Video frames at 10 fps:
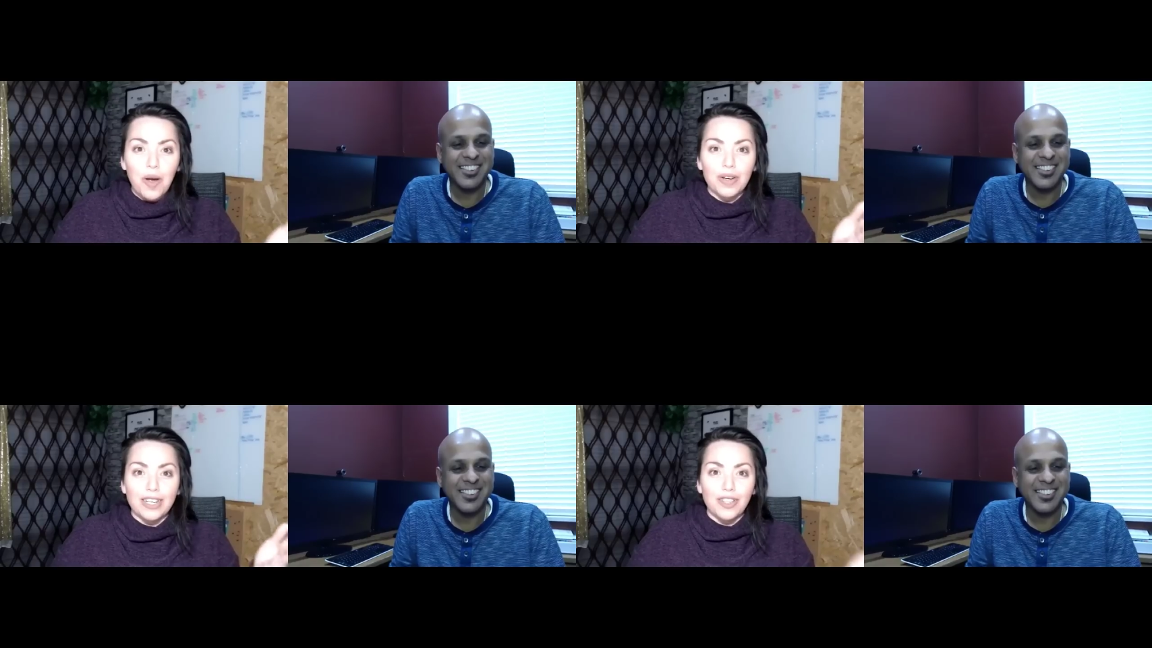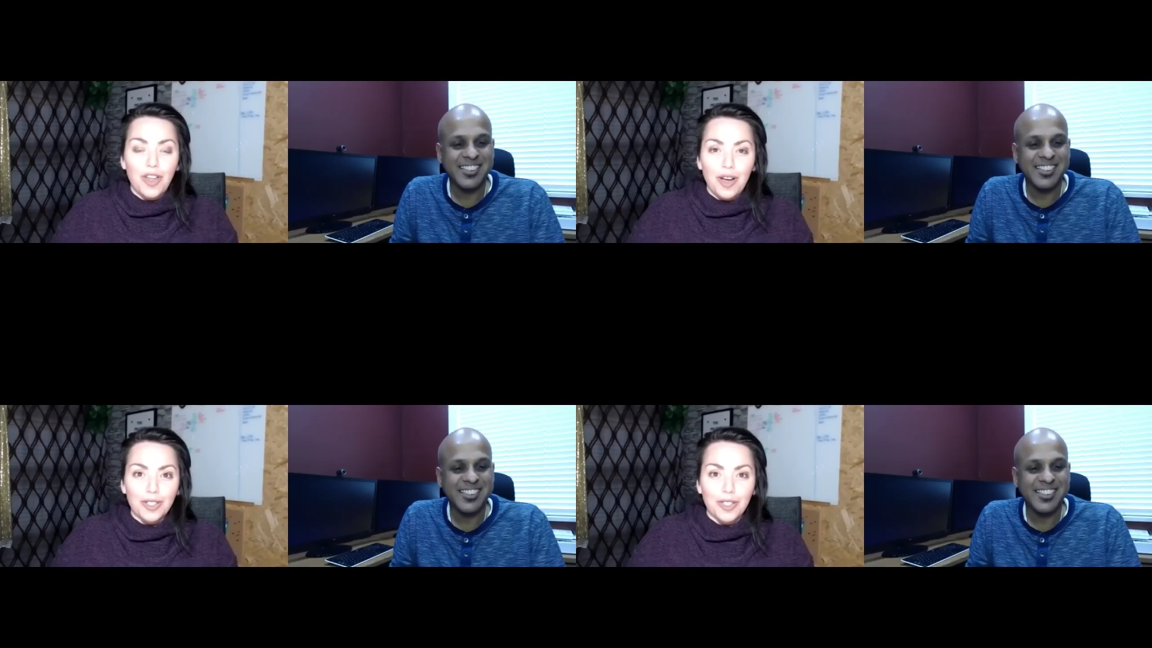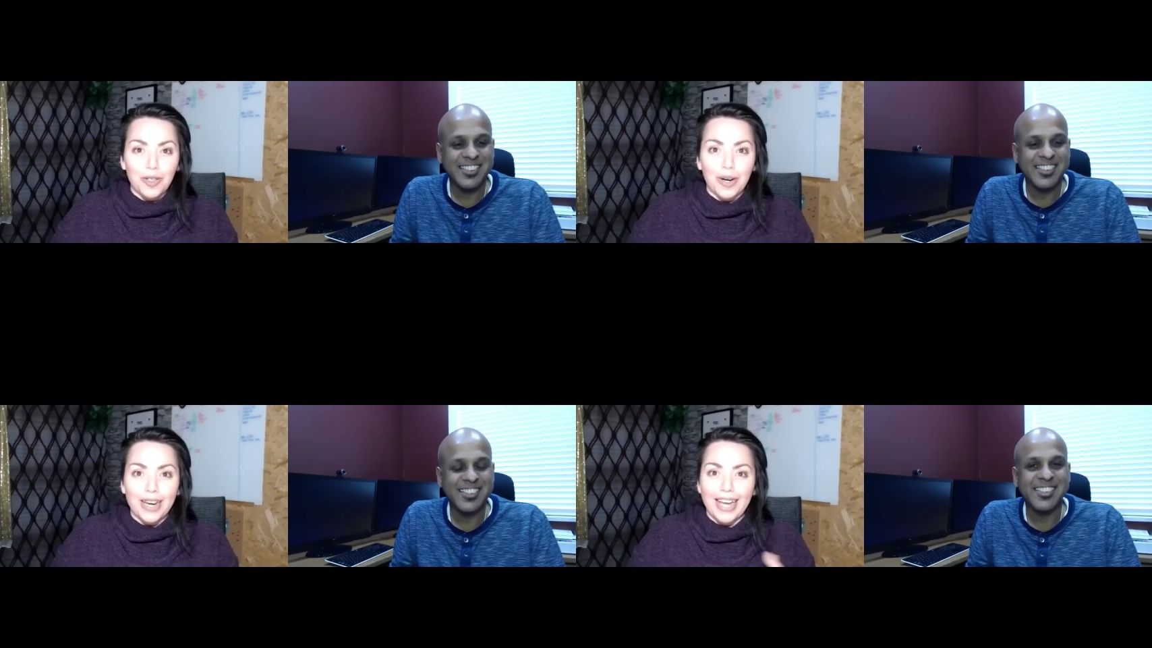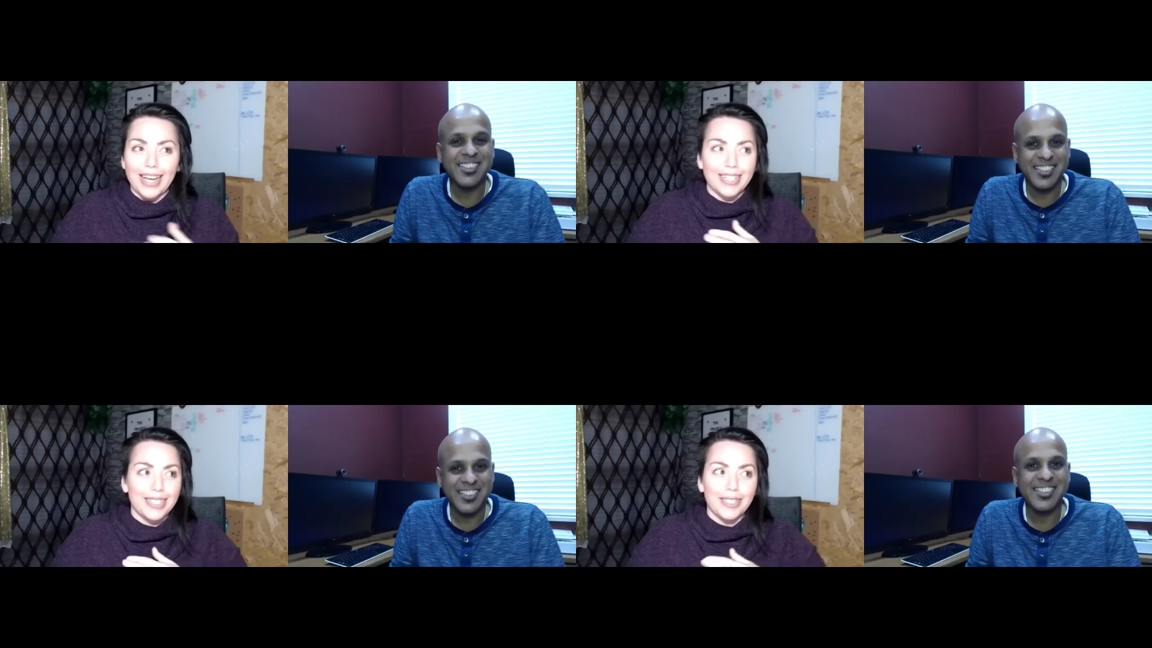Speaker 1: and a long story,
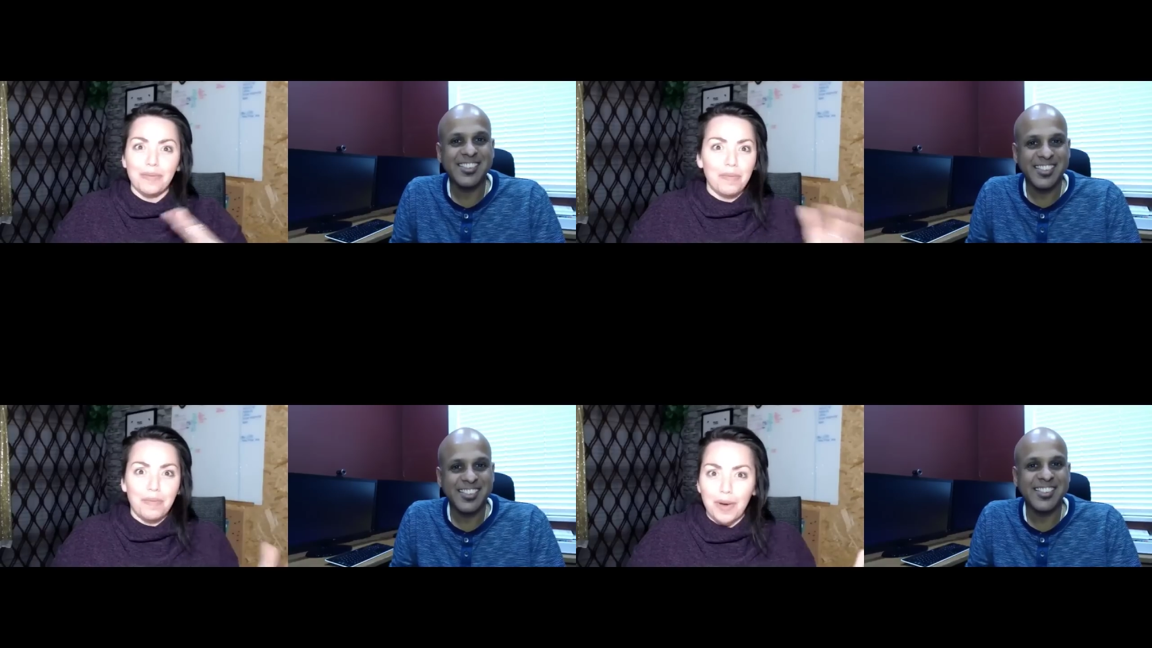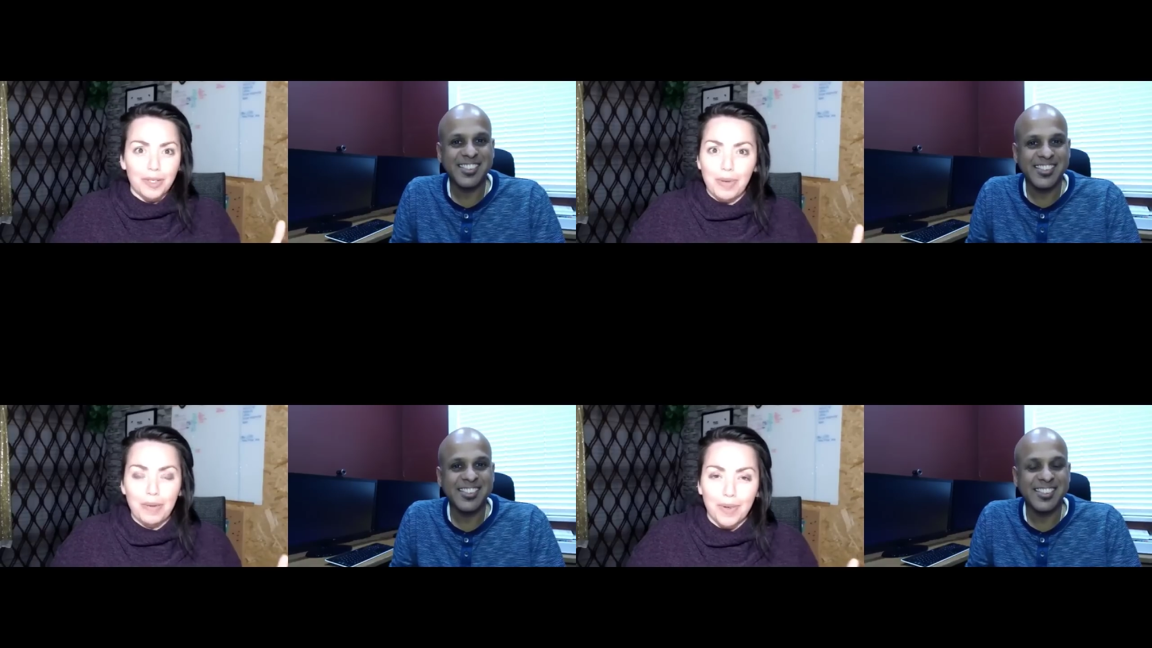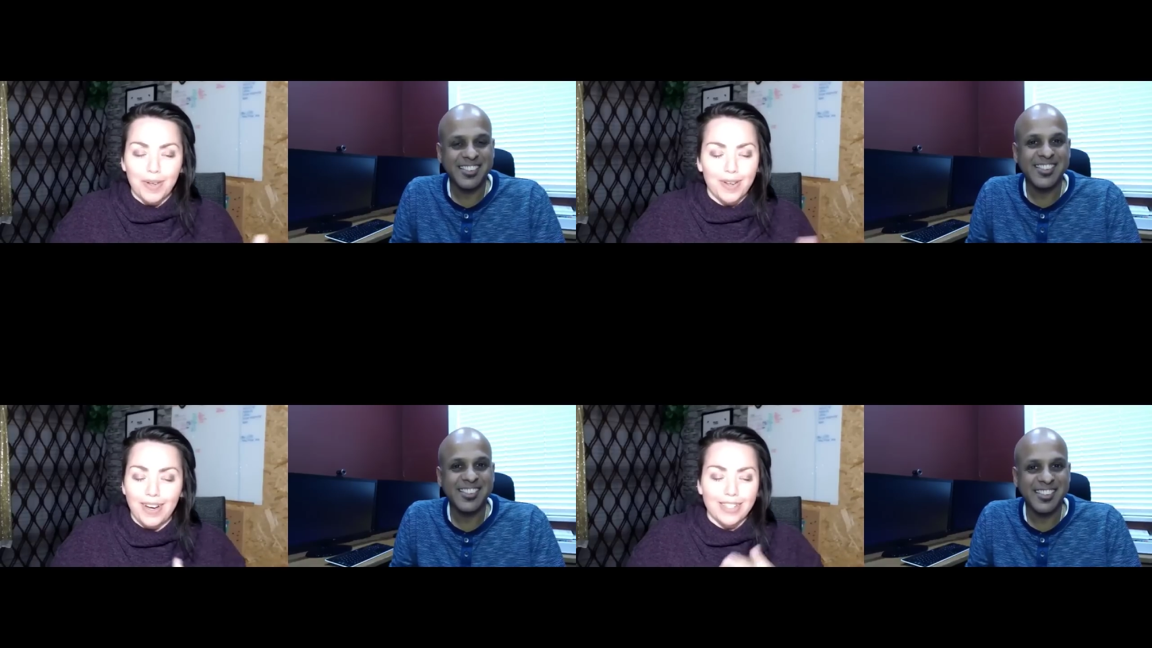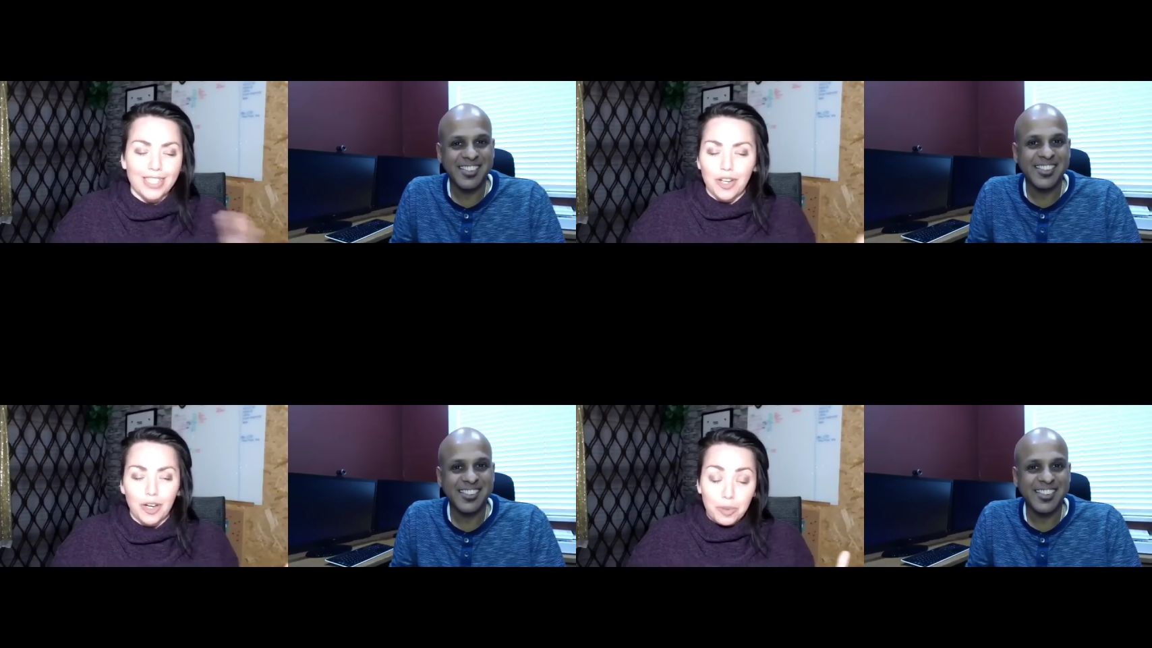as most people on this
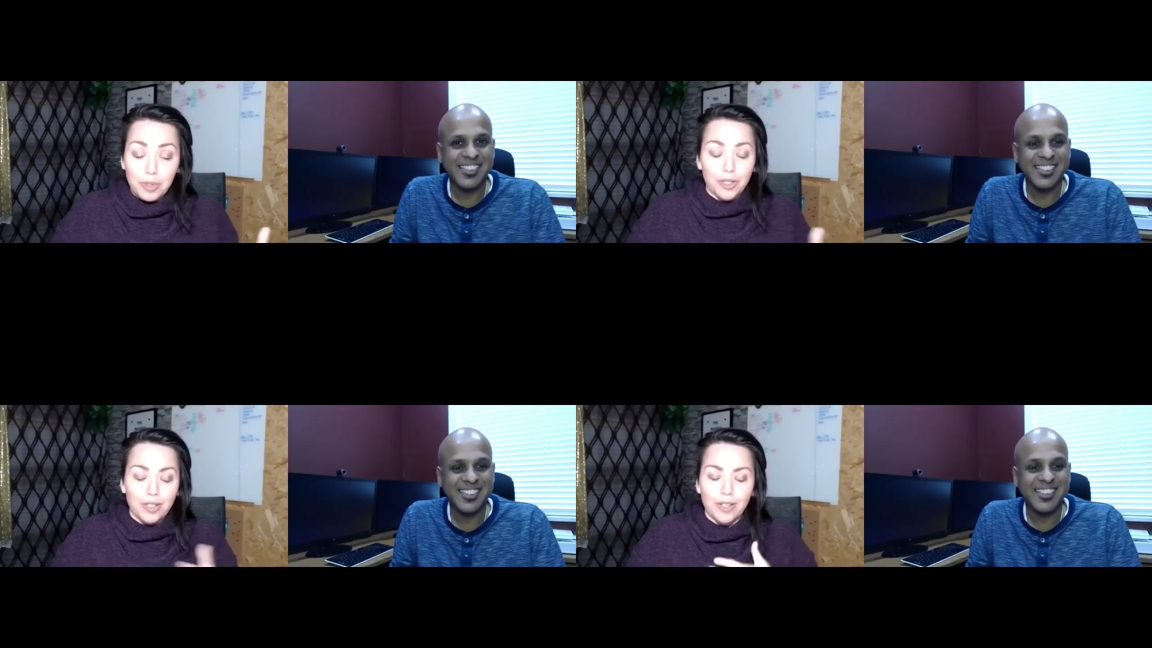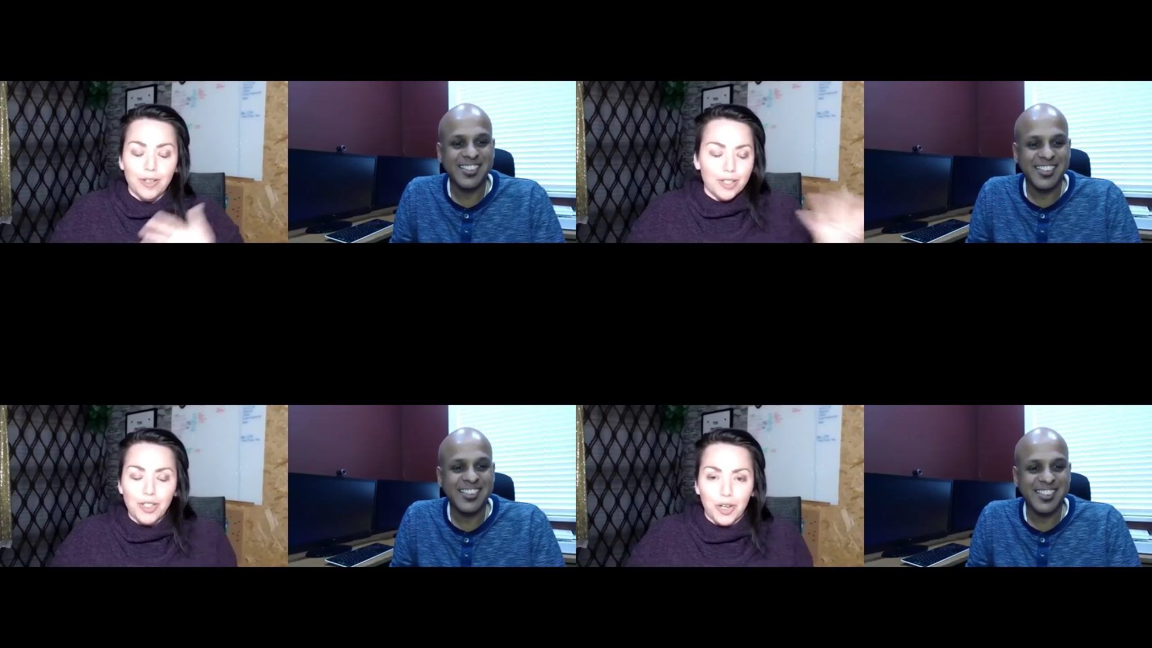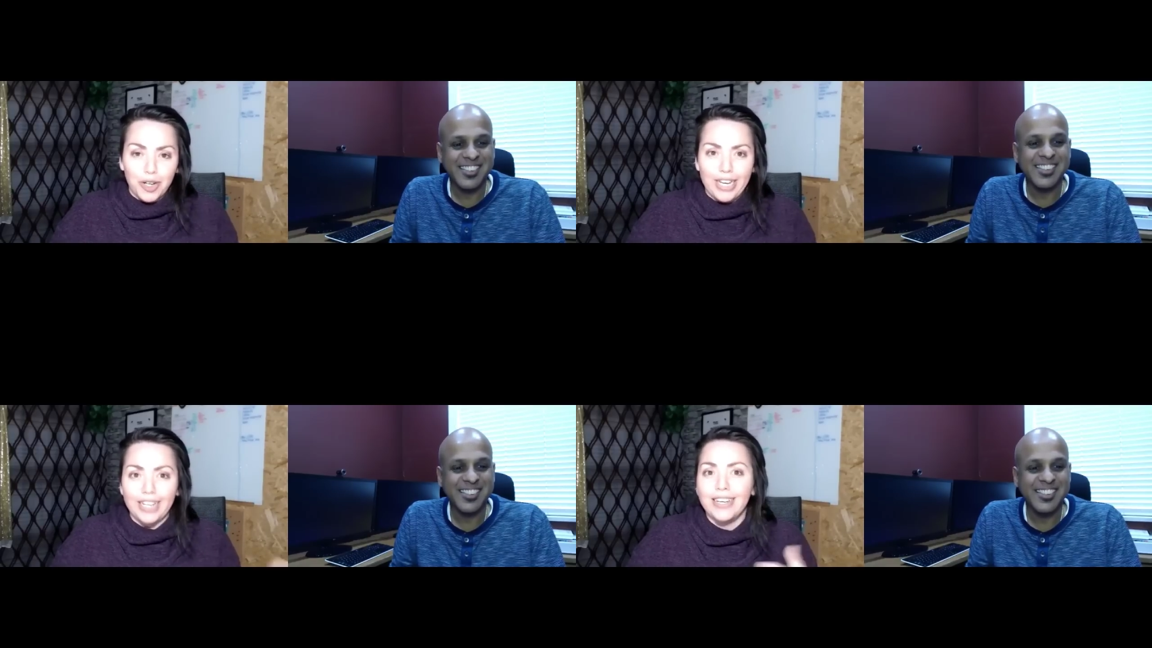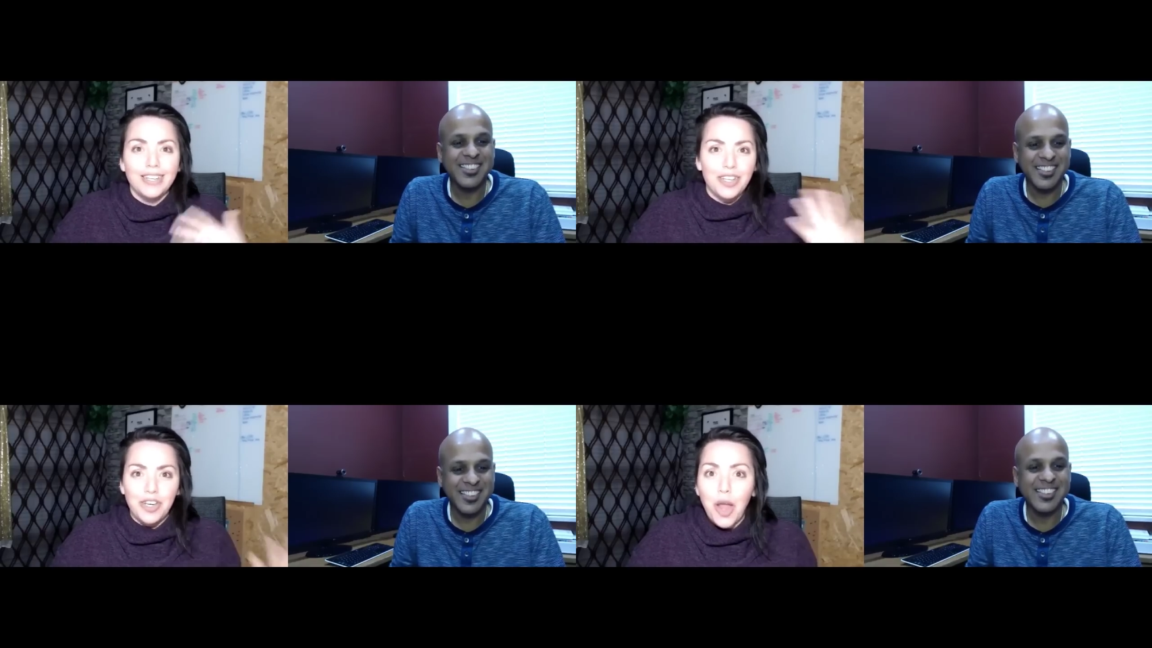entrepreneurial journey
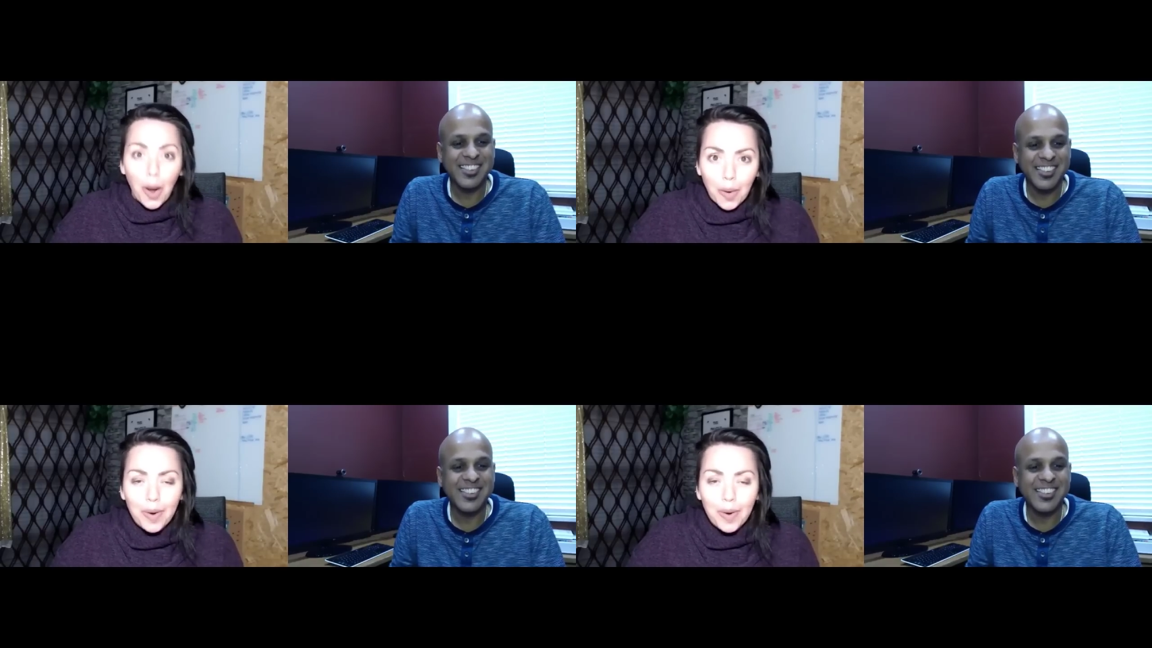know,